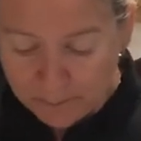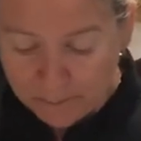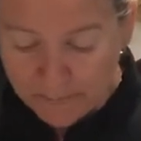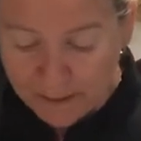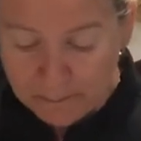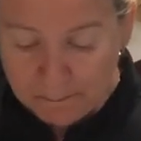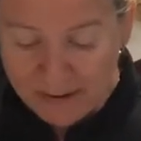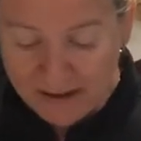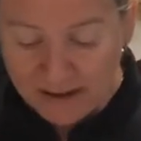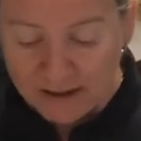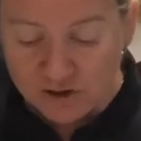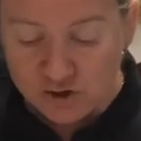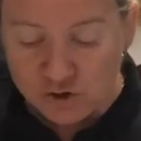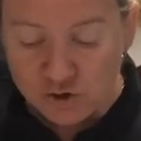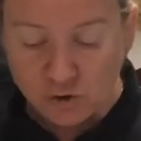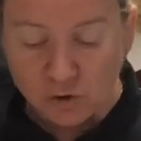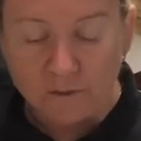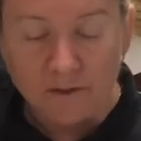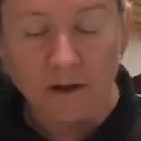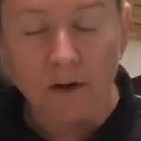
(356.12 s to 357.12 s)
make
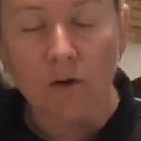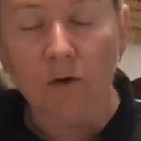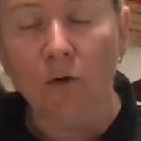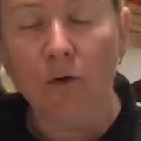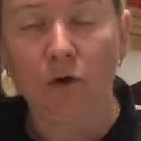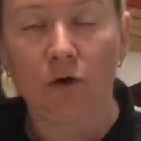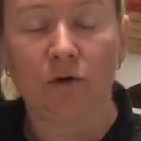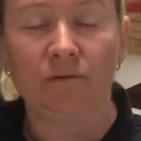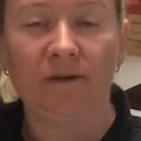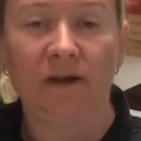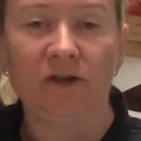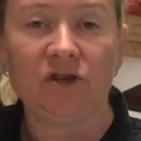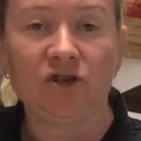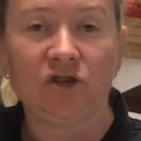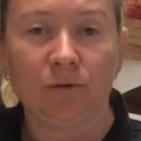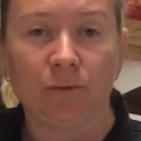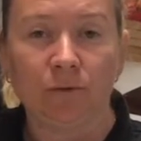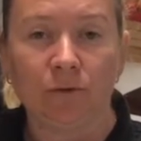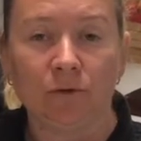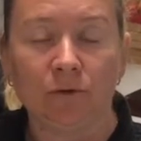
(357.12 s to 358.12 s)
sure that all your
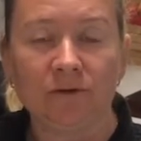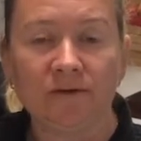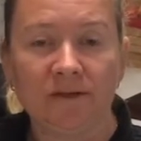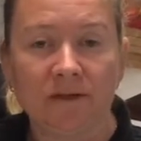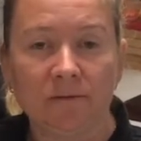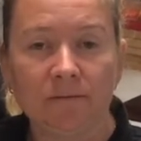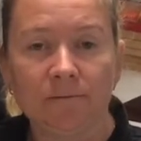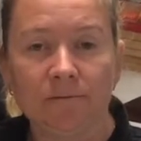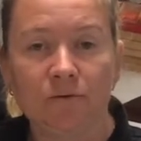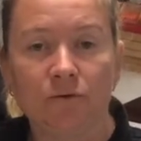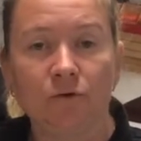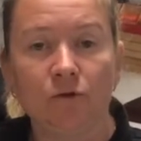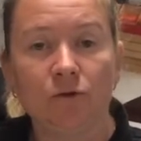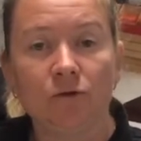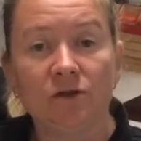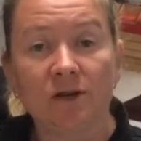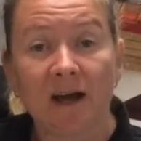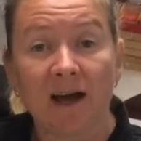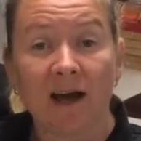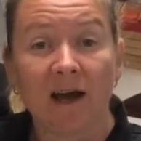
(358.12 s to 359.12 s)
vegetables and
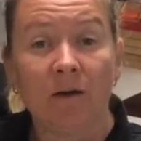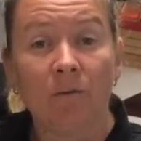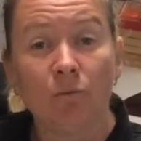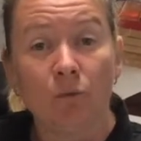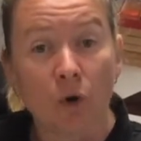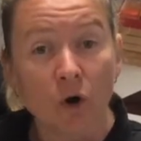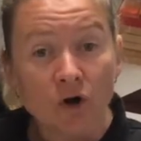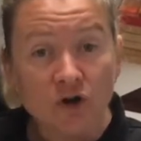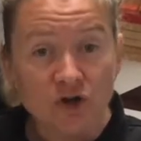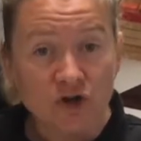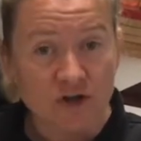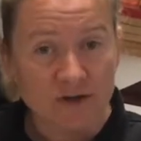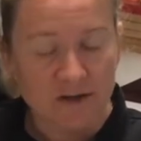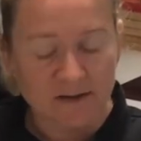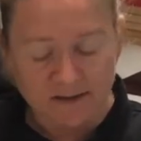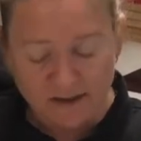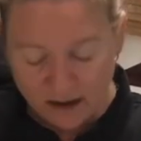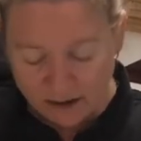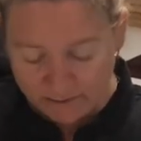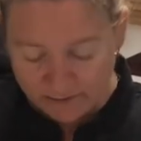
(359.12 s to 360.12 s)
fruit are washed
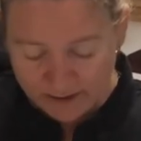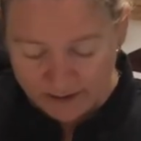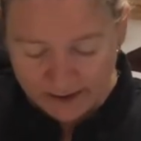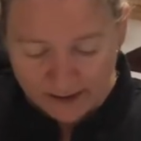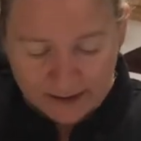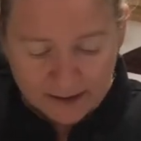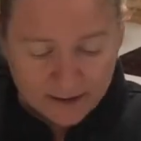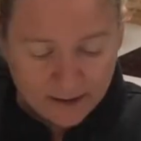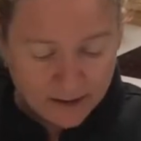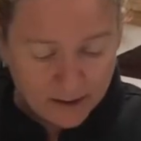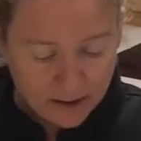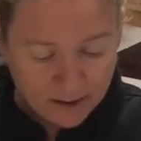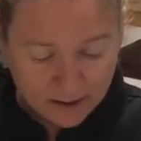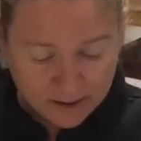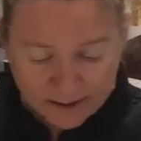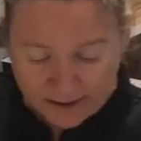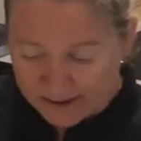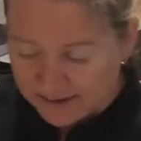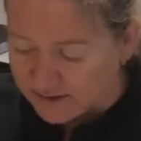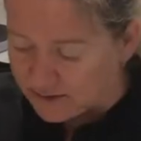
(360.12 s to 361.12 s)
thoroughly.
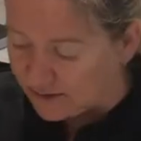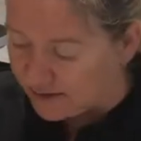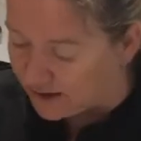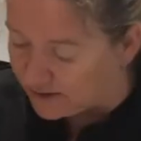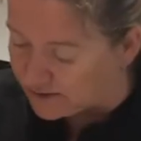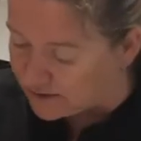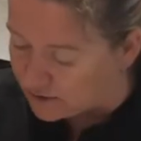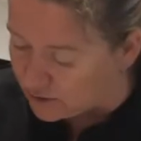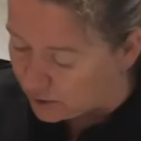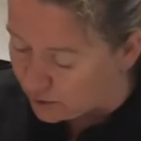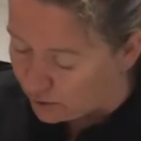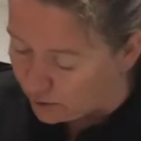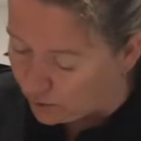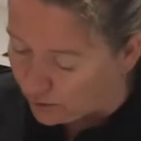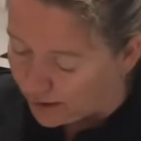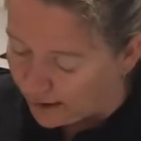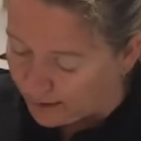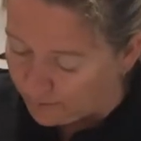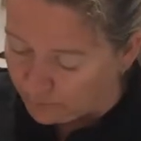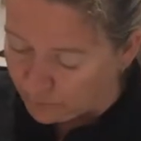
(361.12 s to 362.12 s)
Okay, so there's no
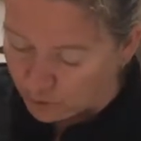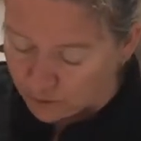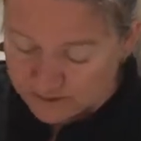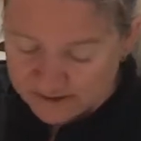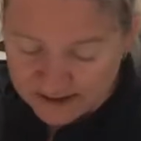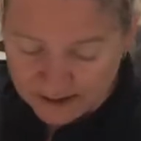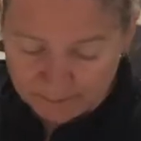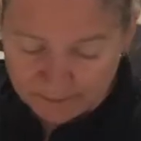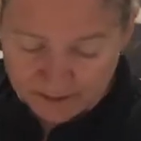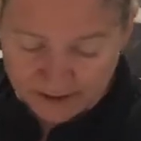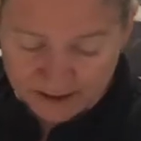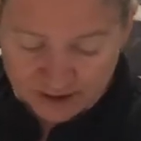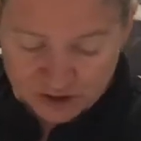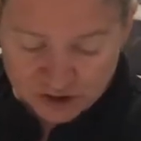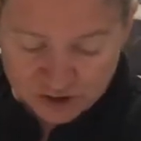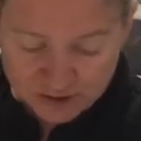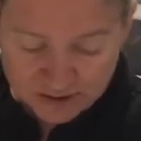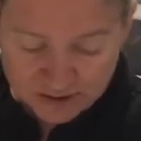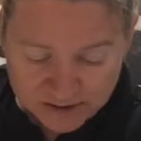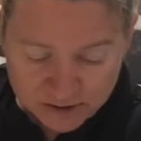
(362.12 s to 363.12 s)

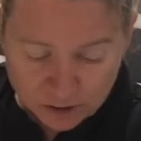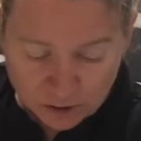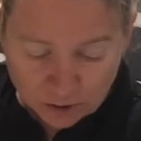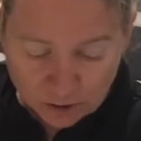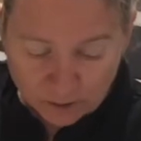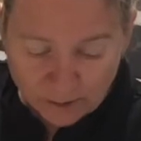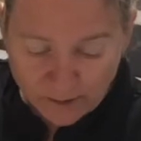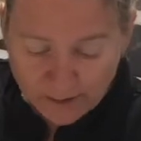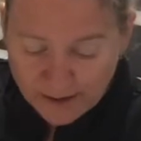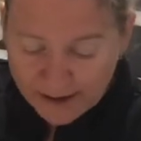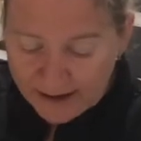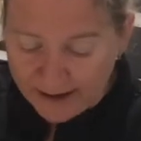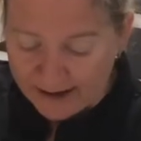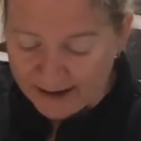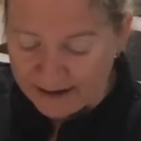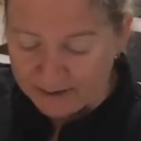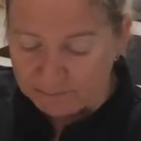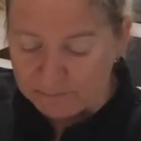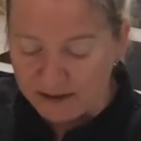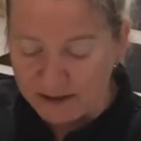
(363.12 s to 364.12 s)
contamination all.
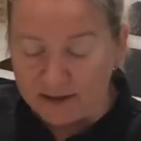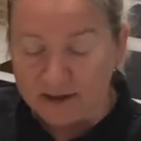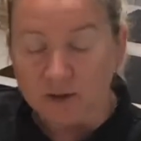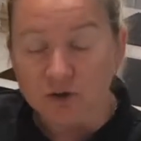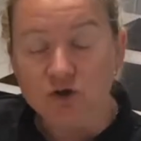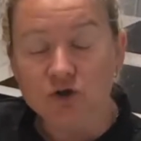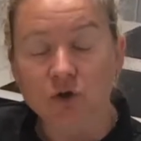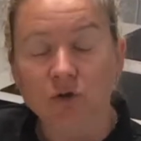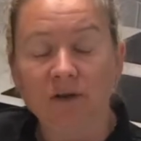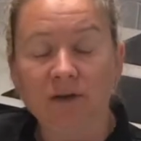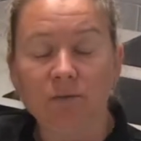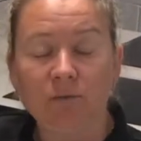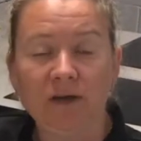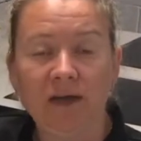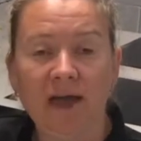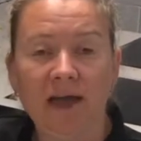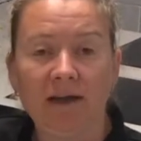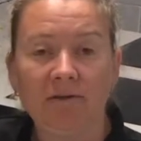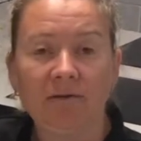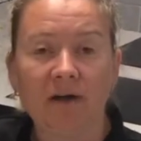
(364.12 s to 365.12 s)
And making sure that we
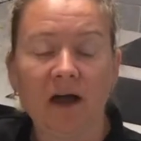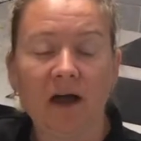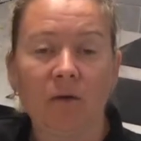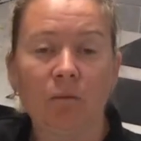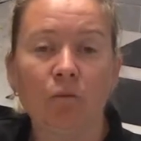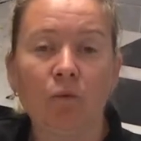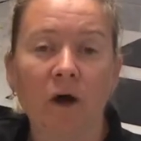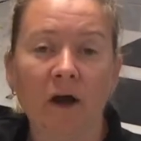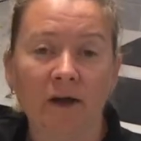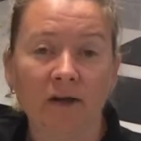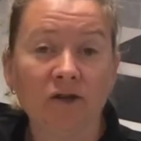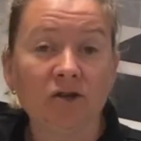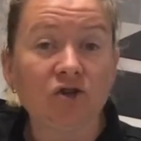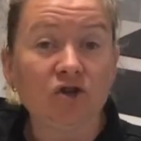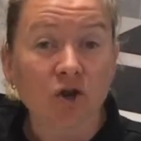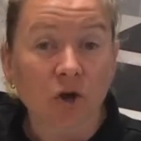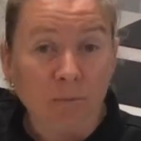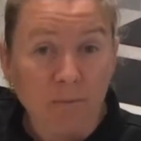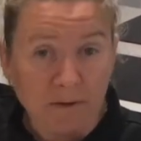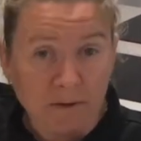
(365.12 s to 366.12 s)
have our white
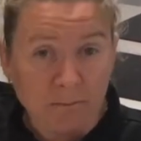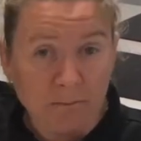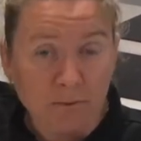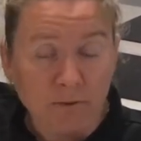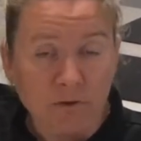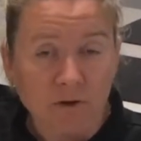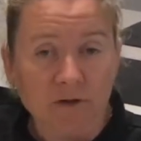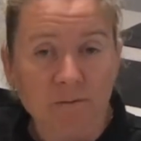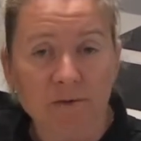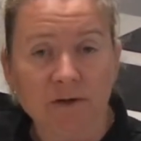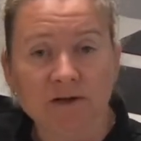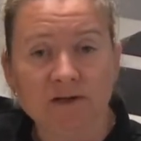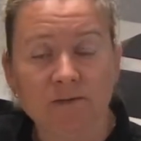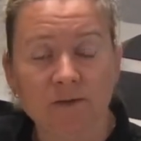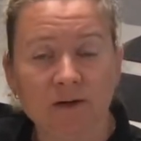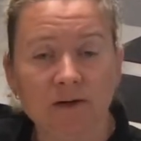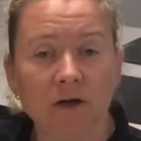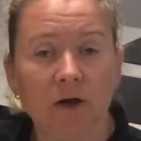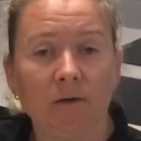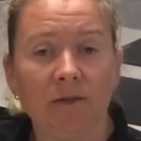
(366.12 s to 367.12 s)
chopping board, because we
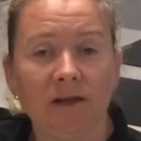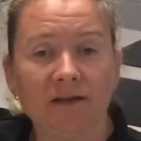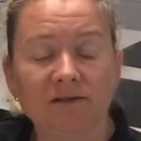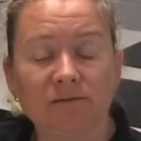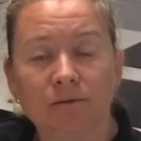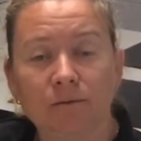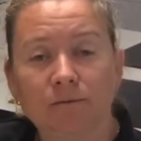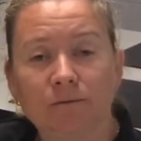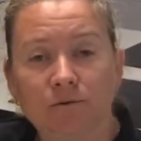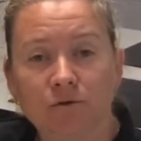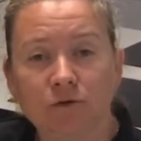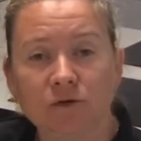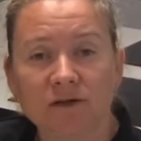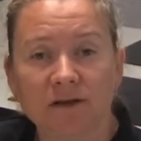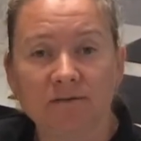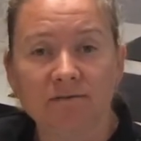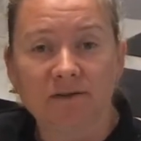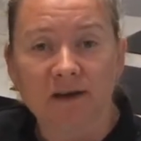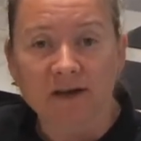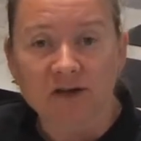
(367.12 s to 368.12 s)
know that's for fruit
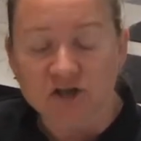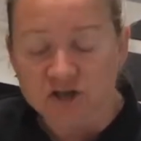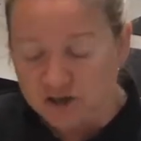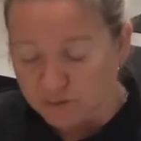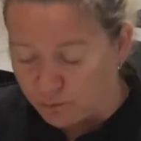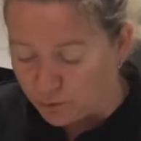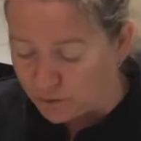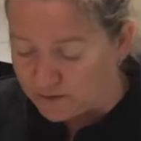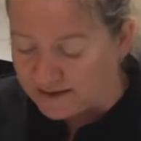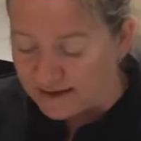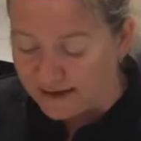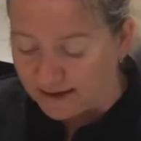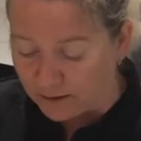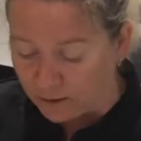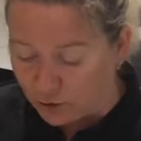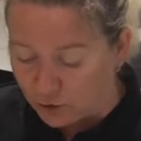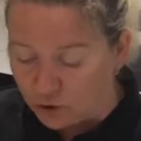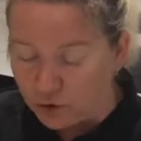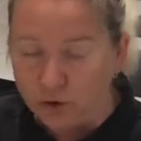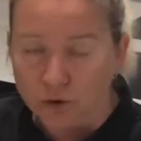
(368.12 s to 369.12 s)
and vegetables and
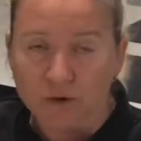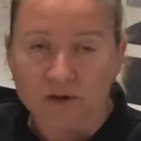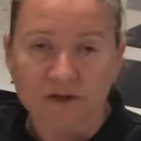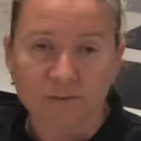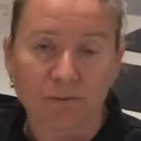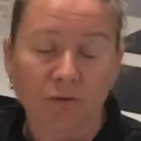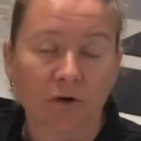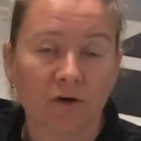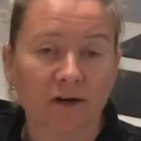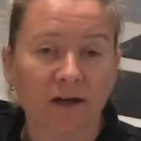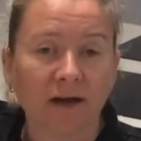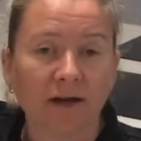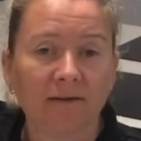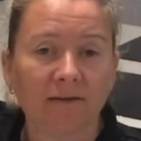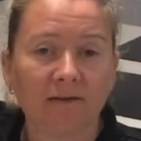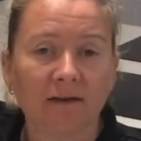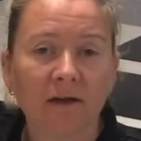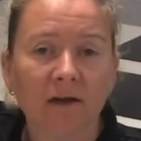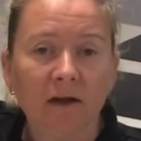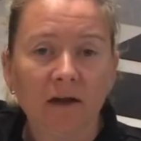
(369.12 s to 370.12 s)
cooked
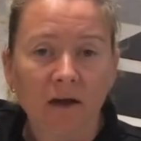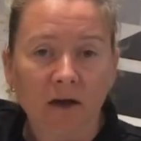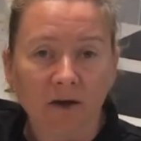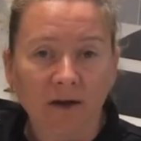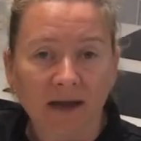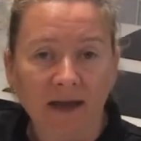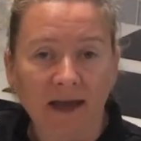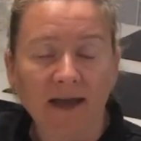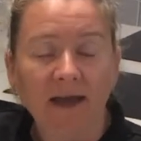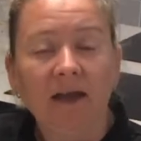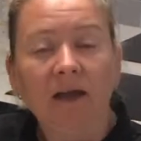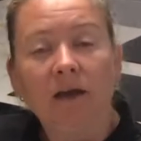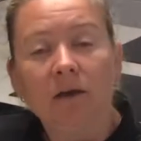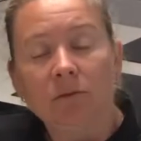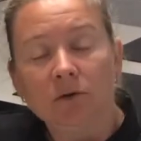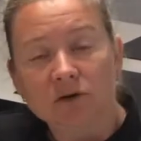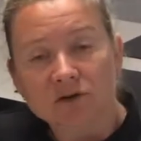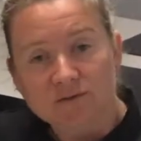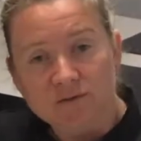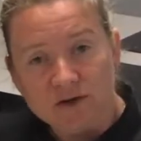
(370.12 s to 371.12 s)
products, okay,
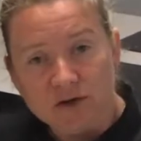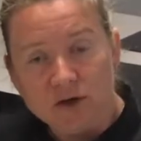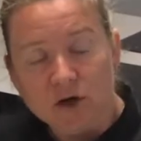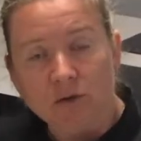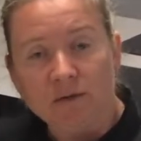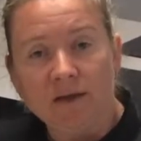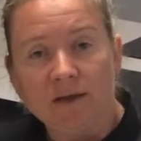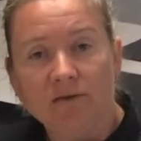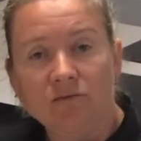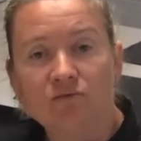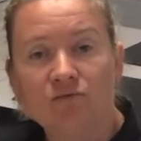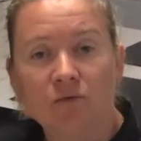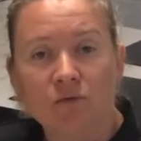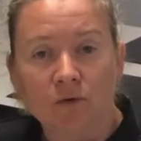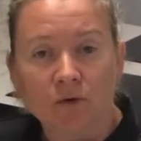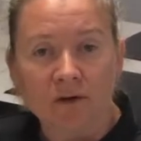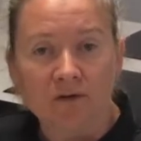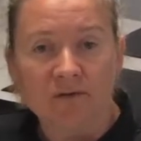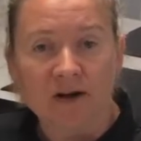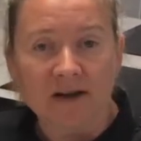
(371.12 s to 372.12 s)
because we know that
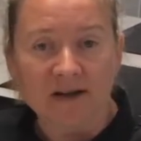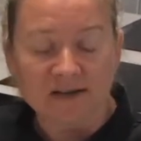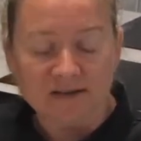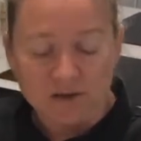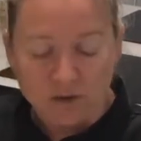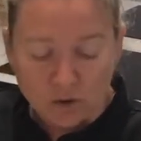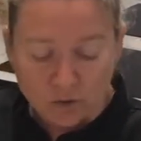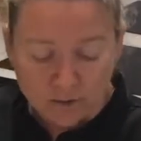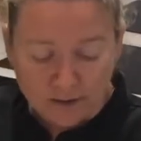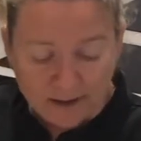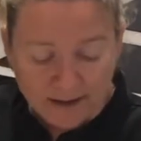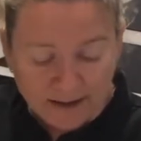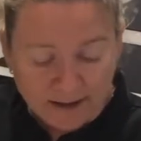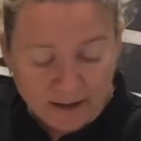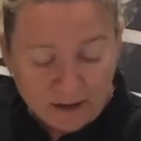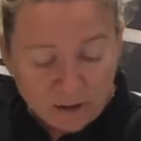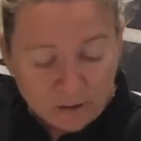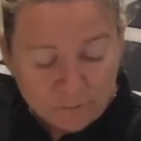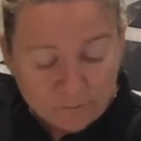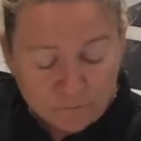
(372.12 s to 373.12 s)
the red is
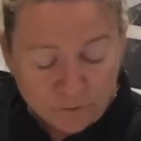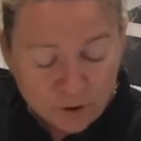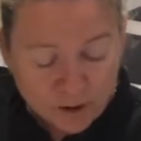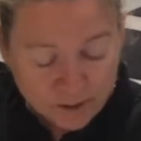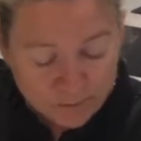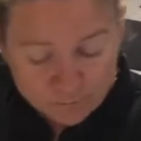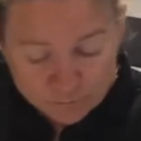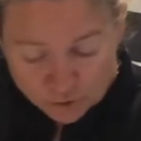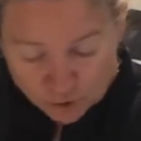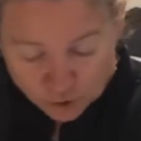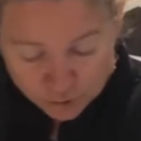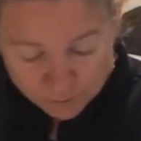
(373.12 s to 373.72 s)
only for raw